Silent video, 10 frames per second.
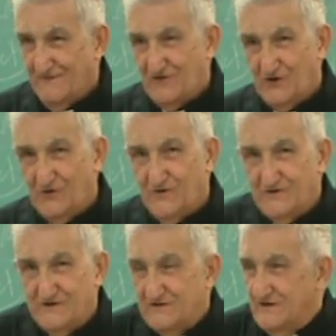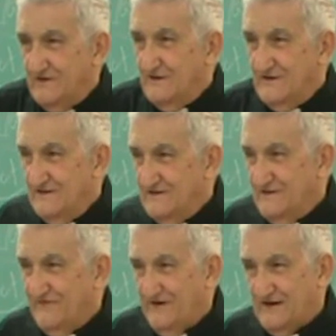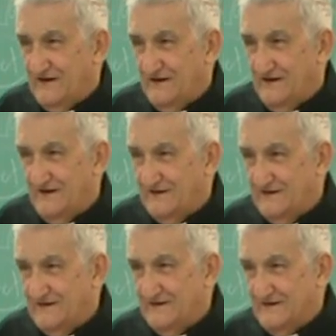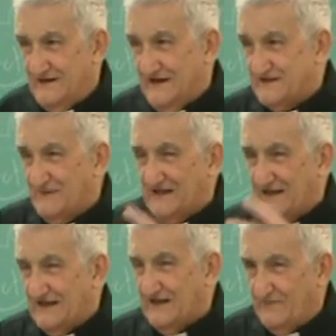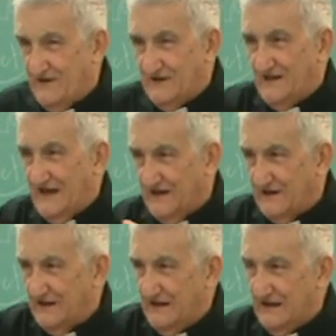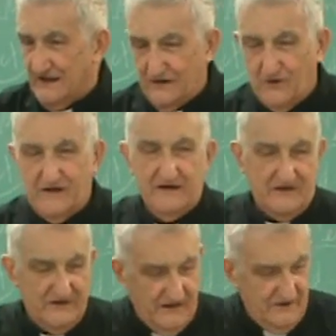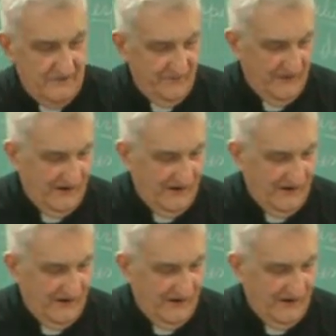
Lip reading: You know, in fact, there is many things, but we are linking. Okay, now